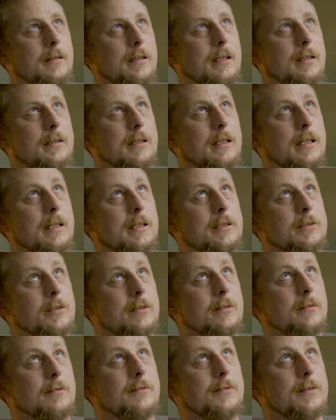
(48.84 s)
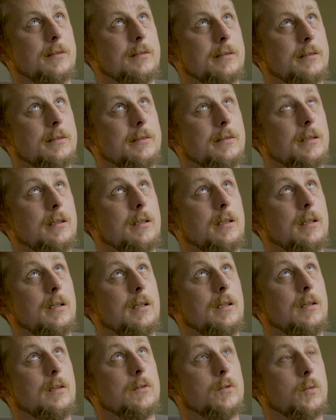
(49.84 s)
At the age of
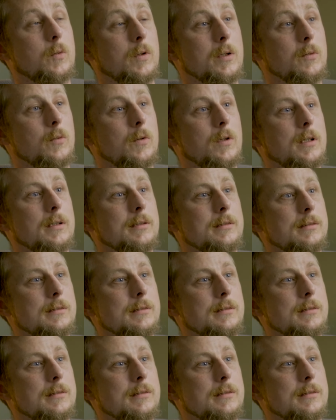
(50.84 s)
21,